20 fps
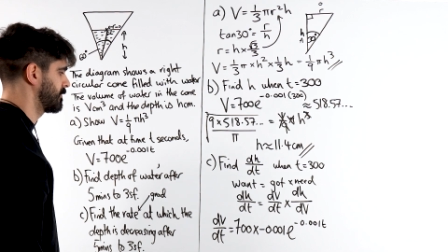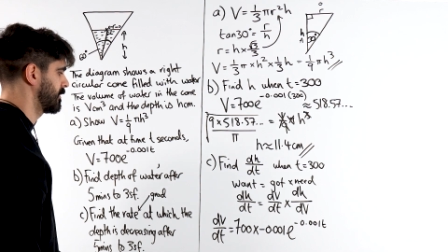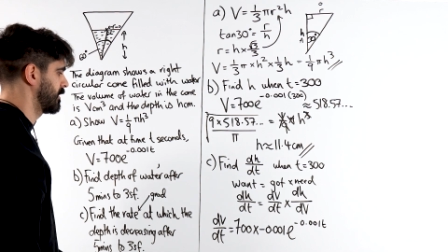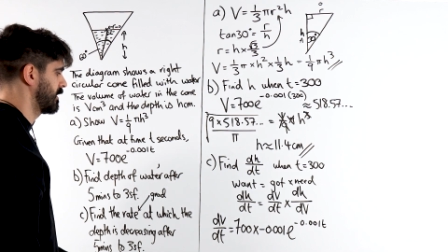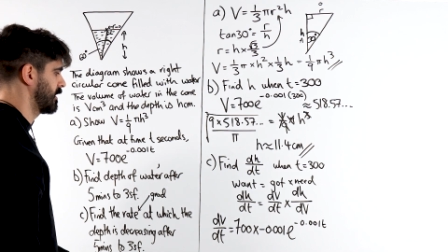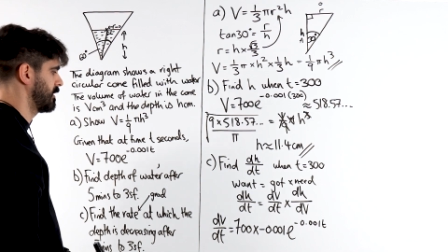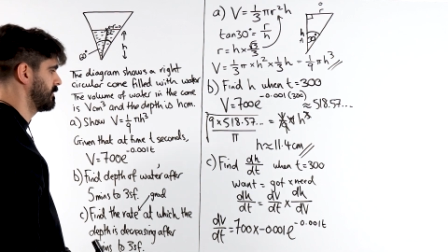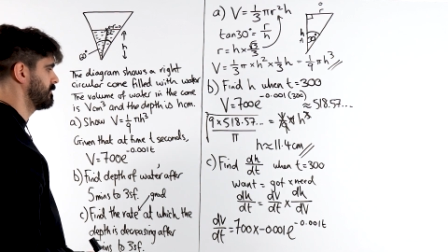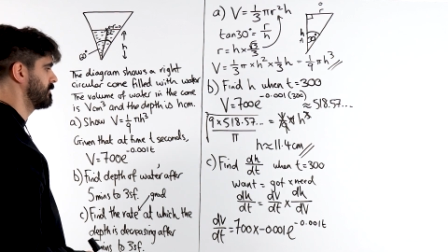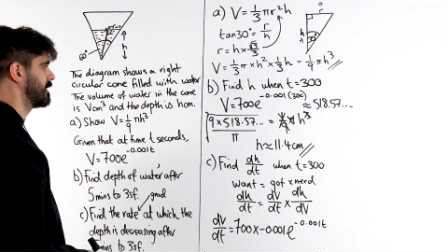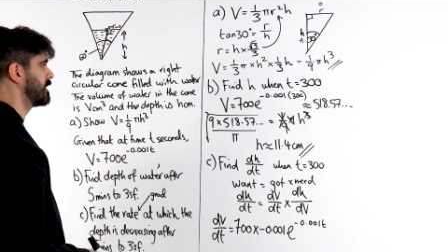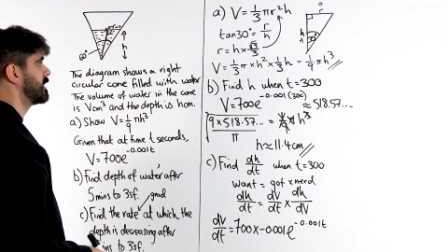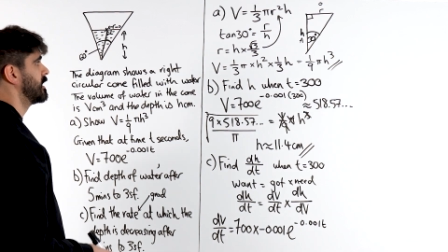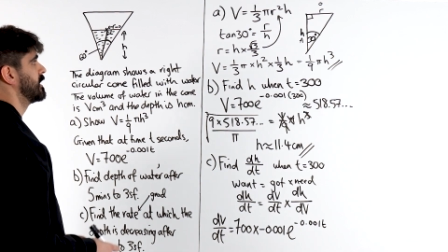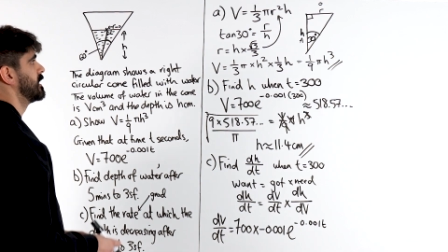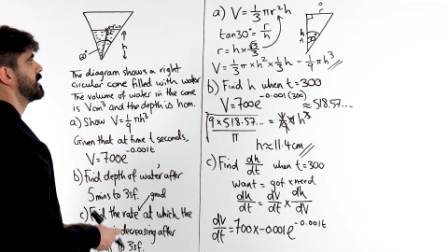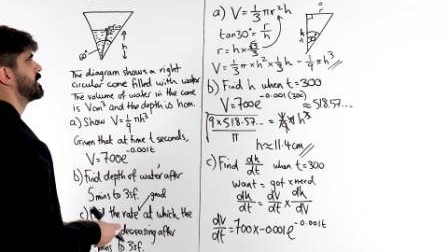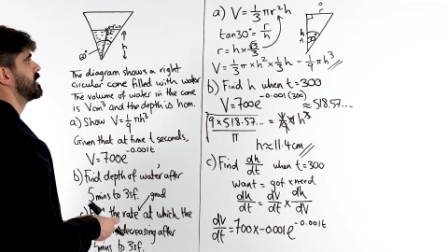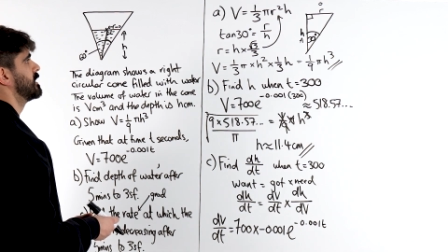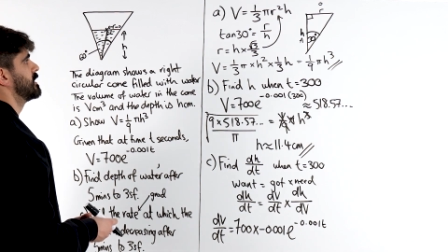Okay.
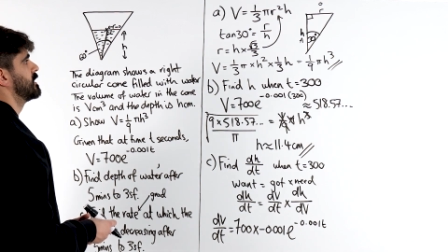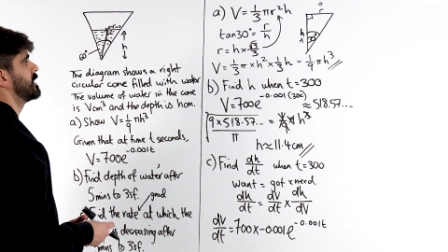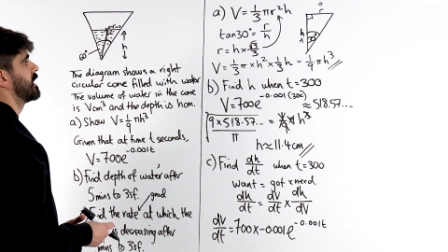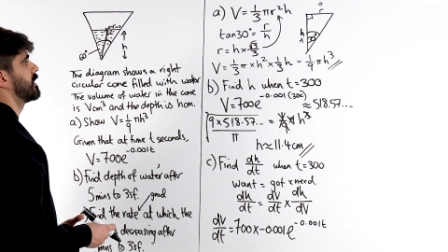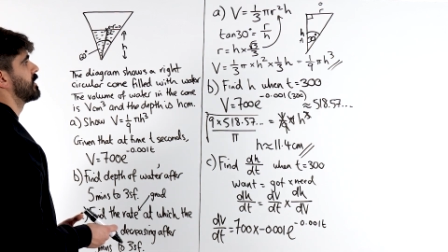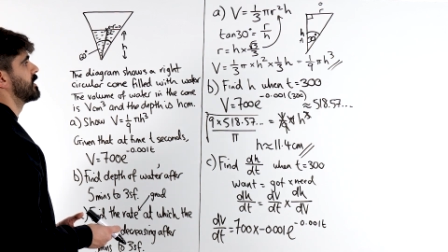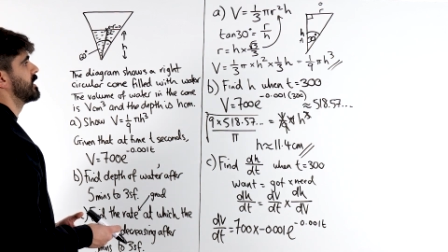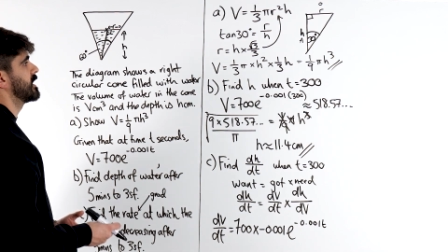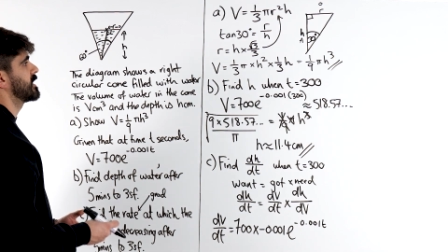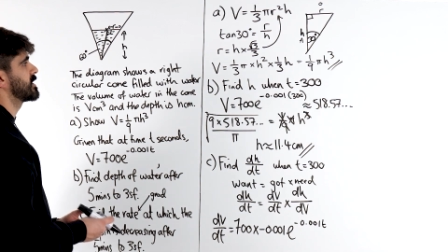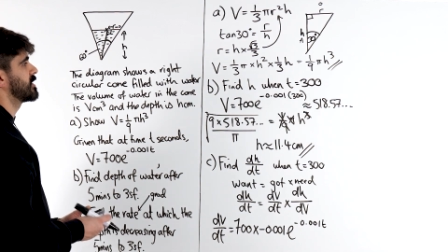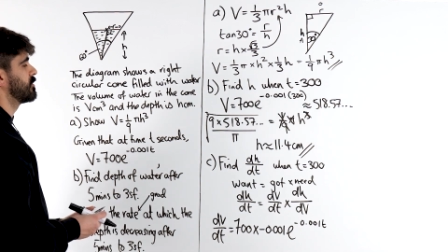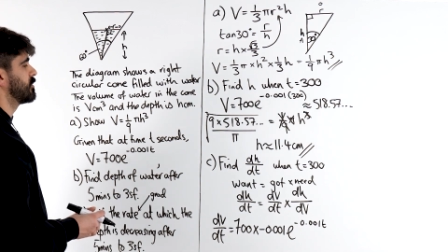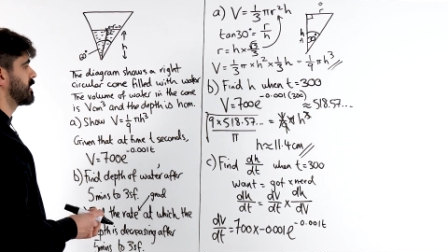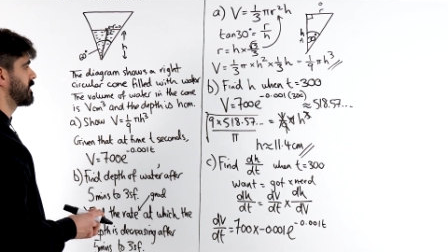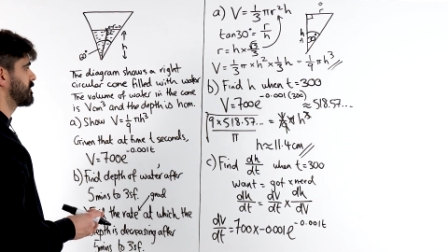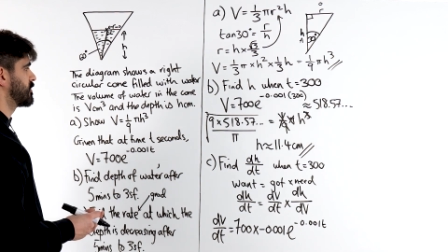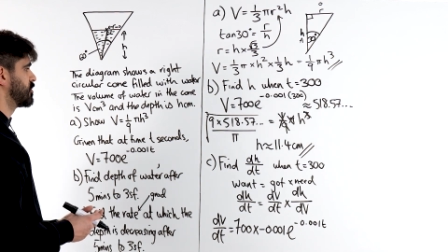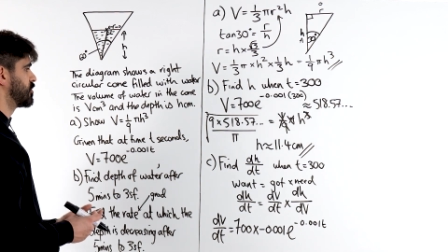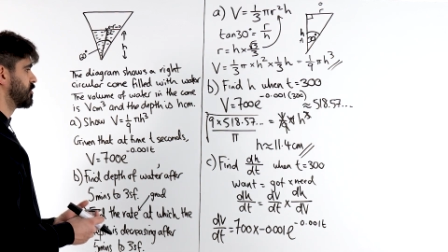Now the next thing we
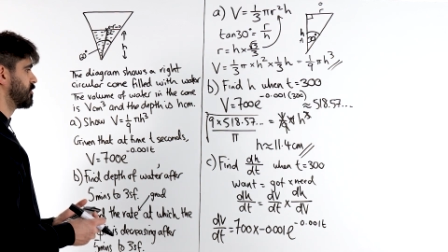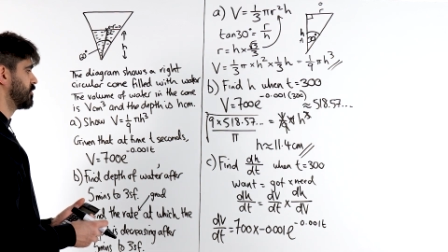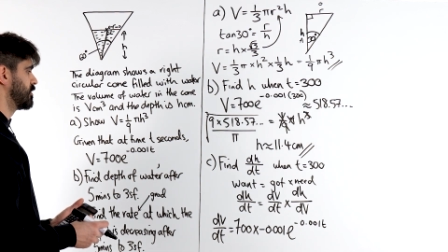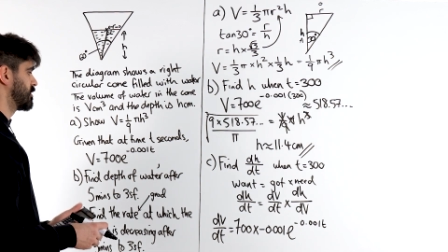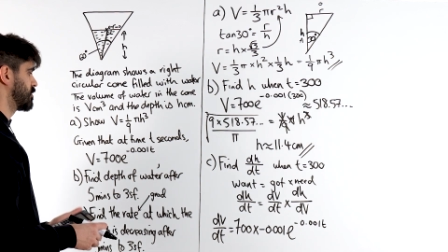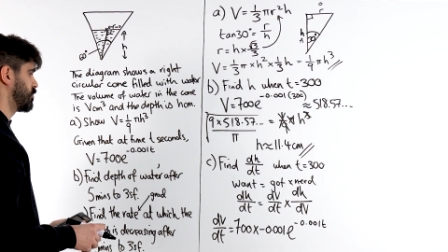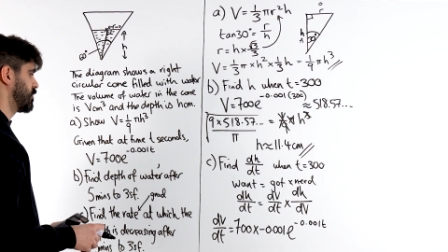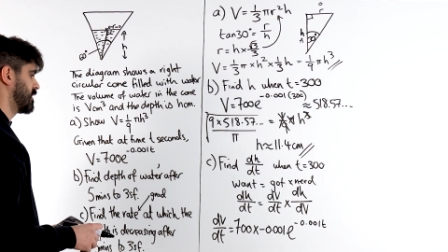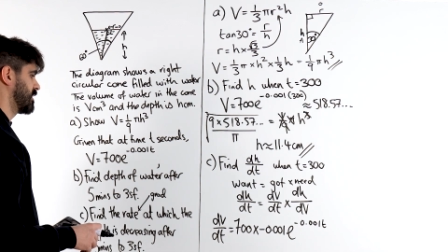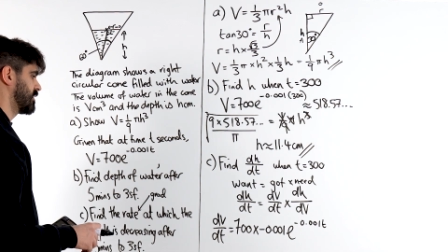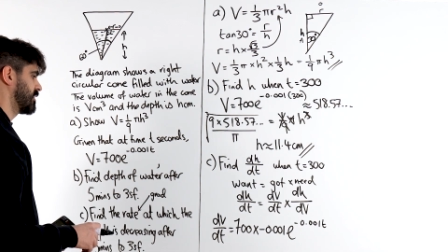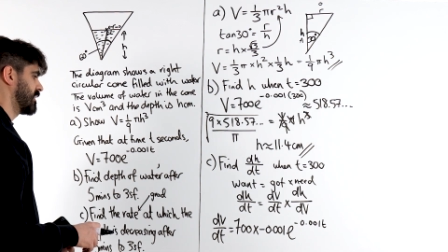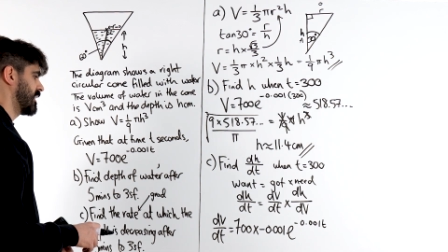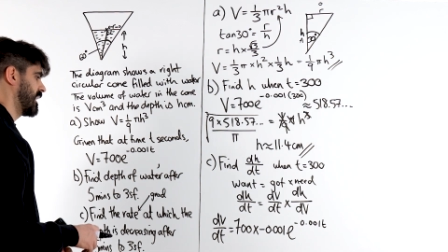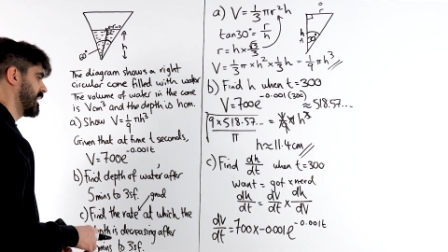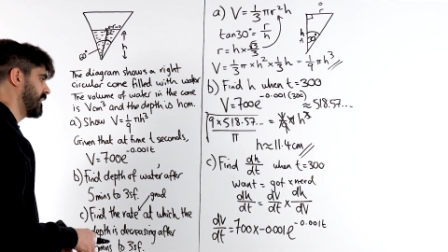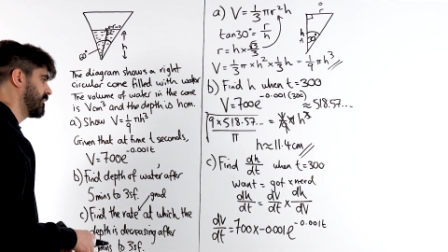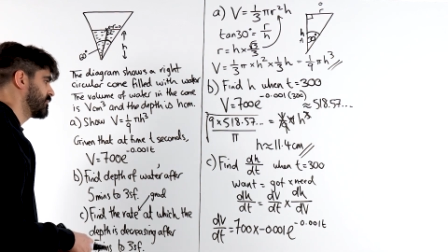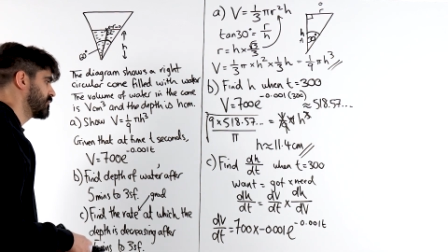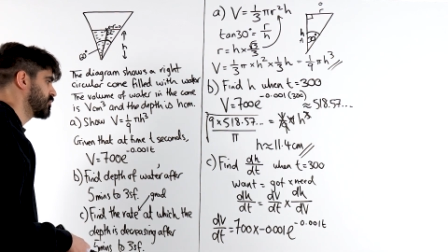have to do is we're going to
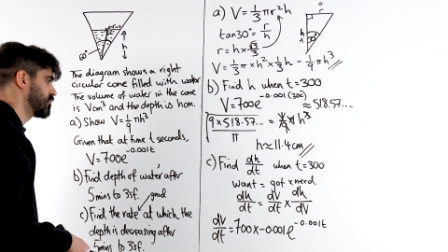have